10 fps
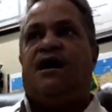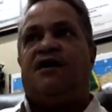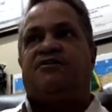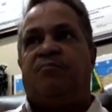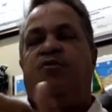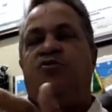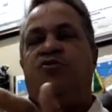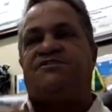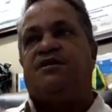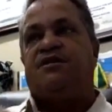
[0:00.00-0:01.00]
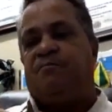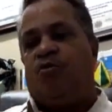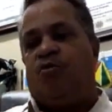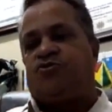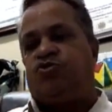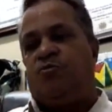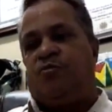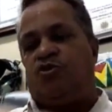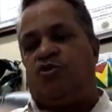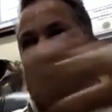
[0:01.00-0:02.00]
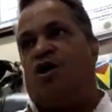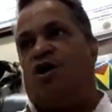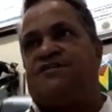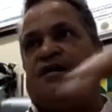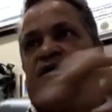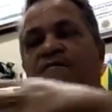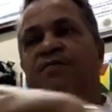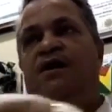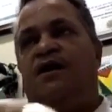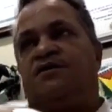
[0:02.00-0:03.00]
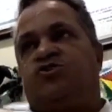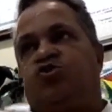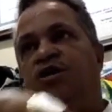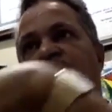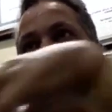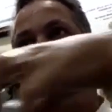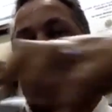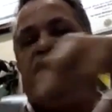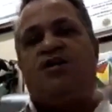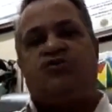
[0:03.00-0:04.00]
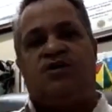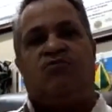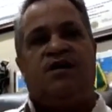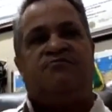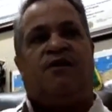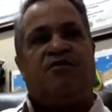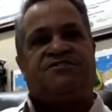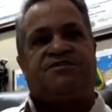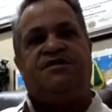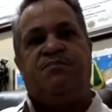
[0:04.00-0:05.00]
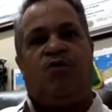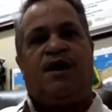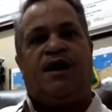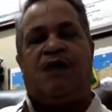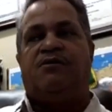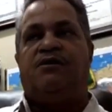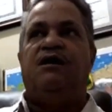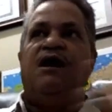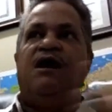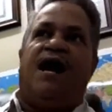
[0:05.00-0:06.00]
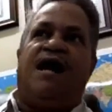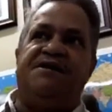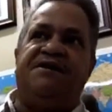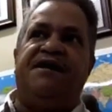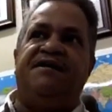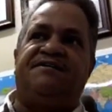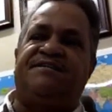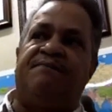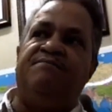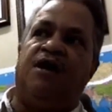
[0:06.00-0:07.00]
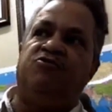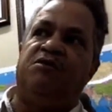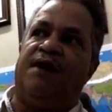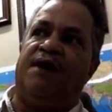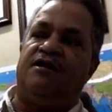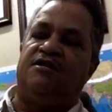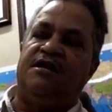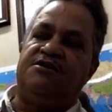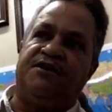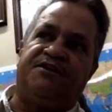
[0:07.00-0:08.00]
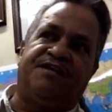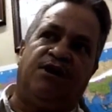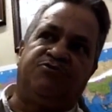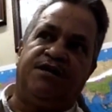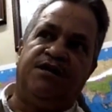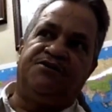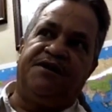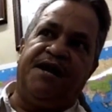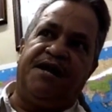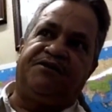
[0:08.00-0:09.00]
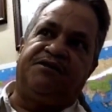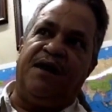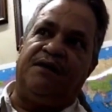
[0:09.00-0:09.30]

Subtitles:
to ports. The port through Port Georgetown is 350 miles to the rainforest of Deepwater Harbor, as against 700 miles to the south to get to